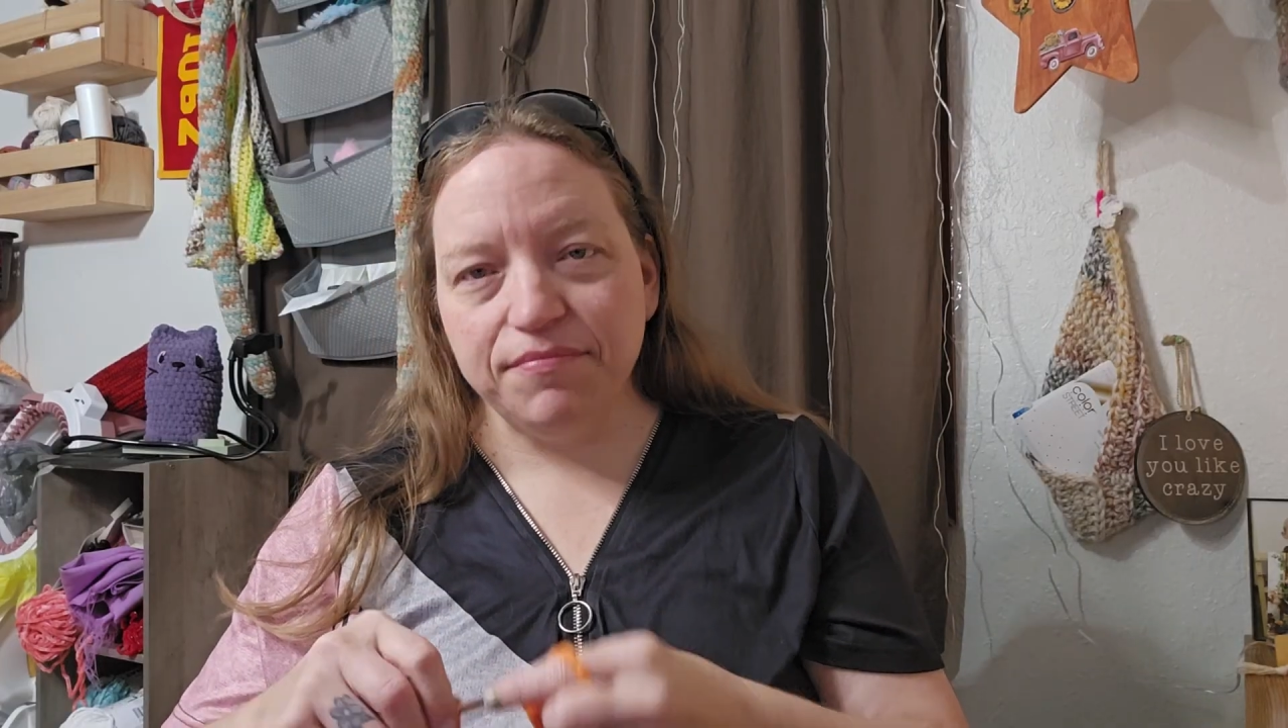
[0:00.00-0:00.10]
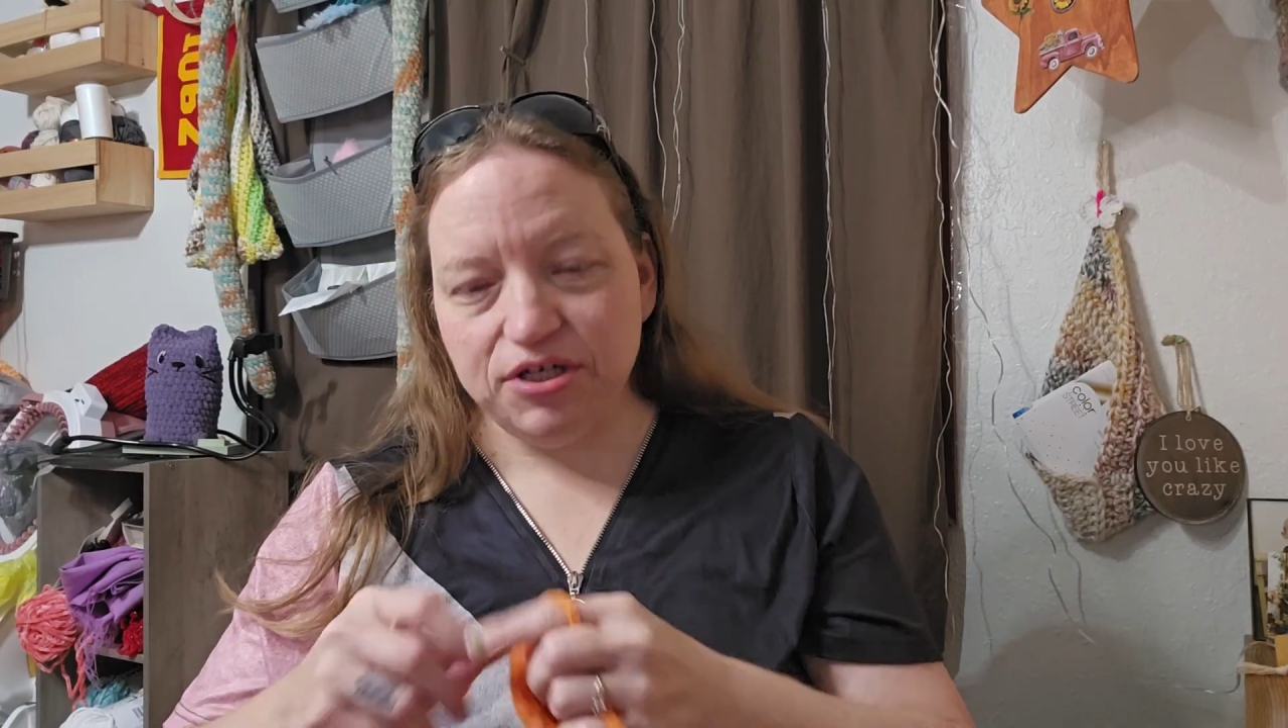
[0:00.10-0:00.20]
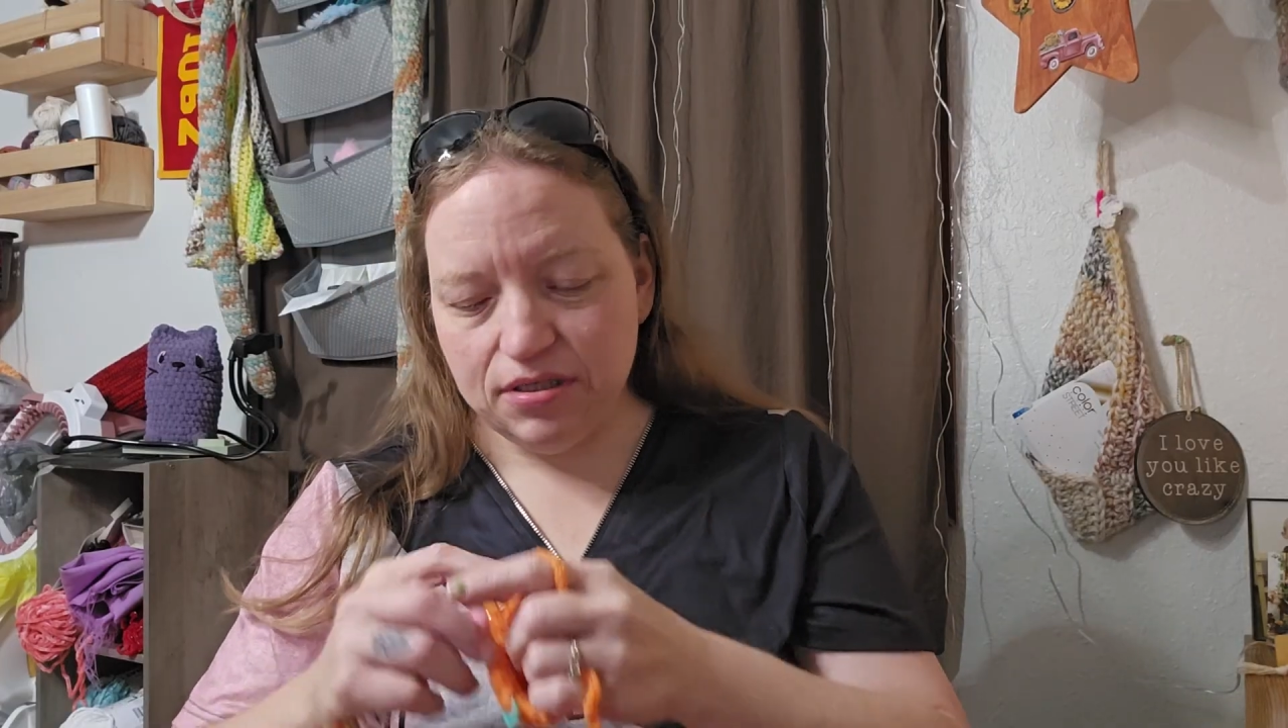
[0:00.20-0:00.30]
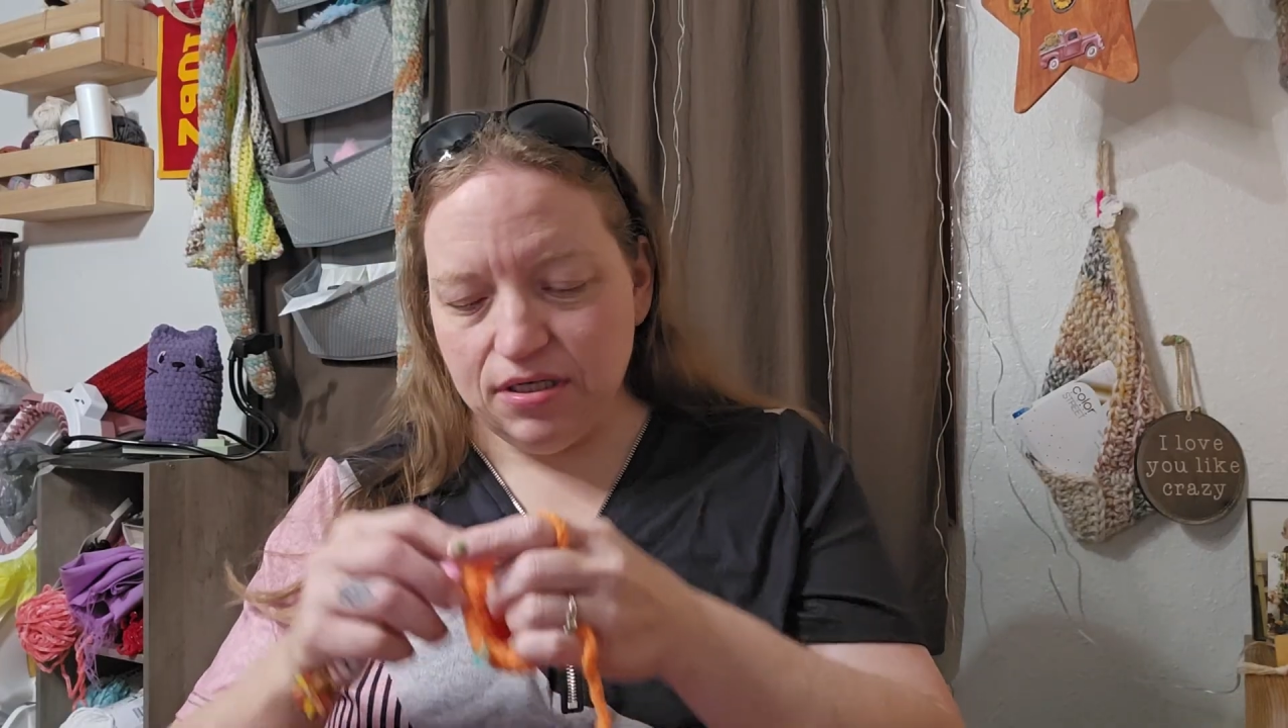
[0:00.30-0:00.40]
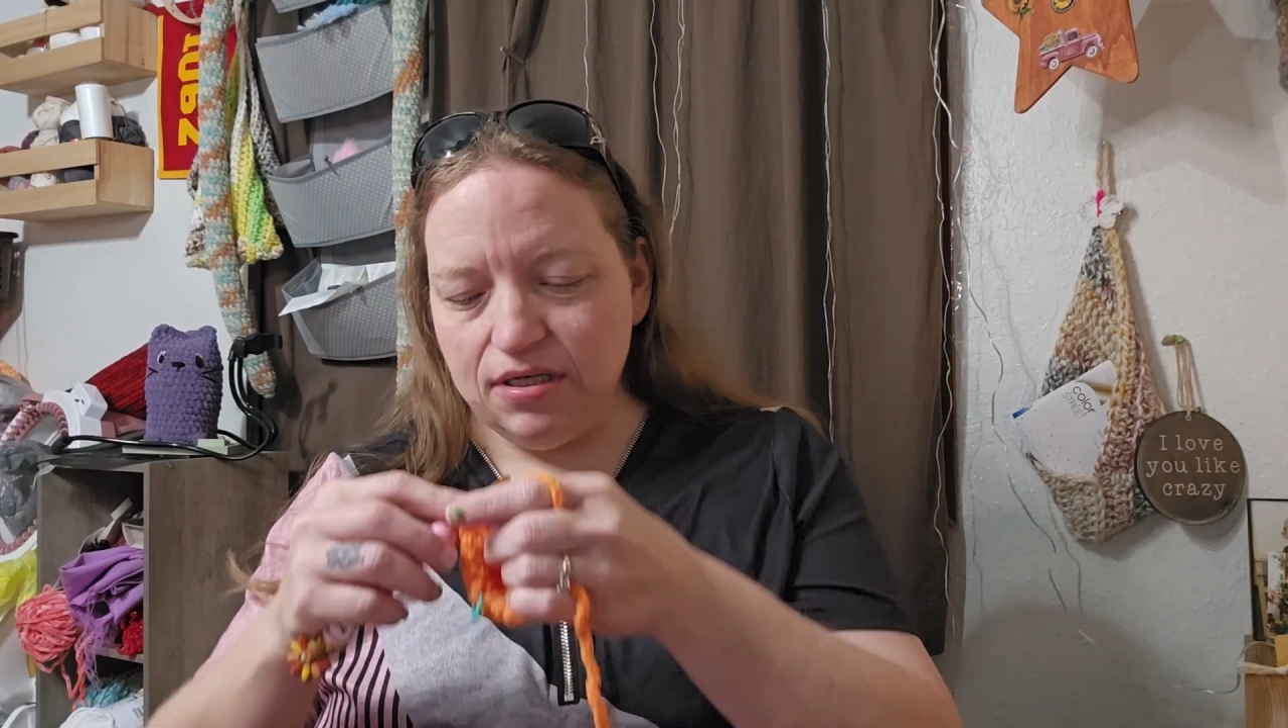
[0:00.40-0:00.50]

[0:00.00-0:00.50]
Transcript: just going to